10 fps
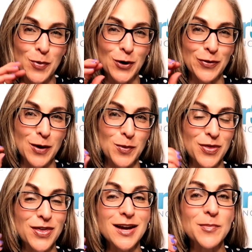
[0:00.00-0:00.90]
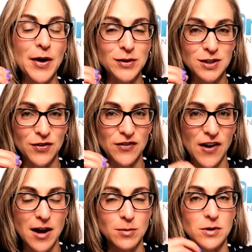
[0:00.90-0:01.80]
important that we think about the different
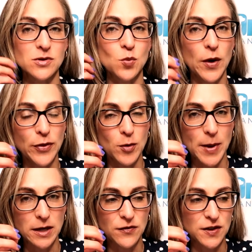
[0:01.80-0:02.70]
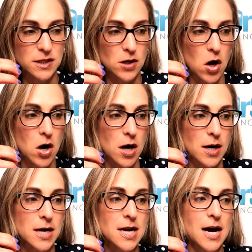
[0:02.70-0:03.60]
fibers, what their benefits
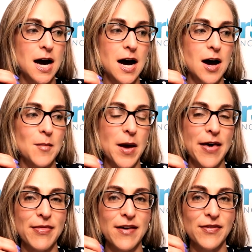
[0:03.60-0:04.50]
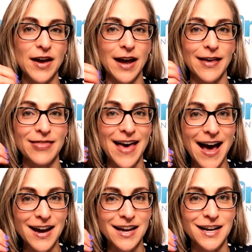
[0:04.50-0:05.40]
are, and
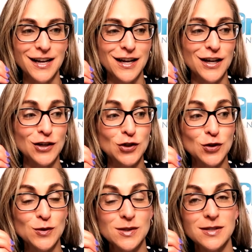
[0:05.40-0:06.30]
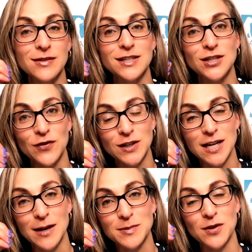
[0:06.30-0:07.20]
that can induce the
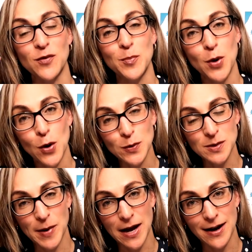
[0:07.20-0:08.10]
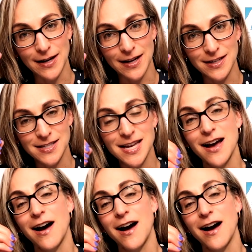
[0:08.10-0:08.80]
different types of postbiotics